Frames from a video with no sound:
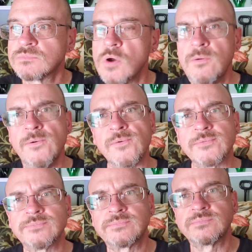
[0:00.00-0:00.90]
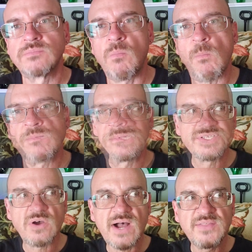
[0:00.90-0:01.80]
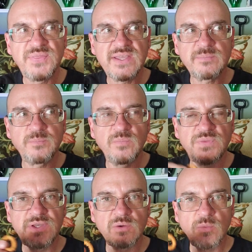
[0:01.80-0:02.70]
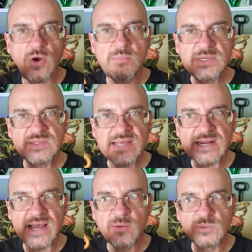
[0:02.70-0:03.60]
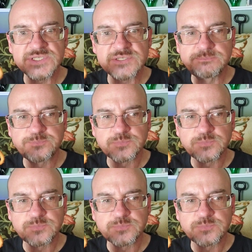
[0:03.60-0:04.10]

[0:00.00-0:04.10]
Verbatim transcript: Oh, so I think the aroma that I was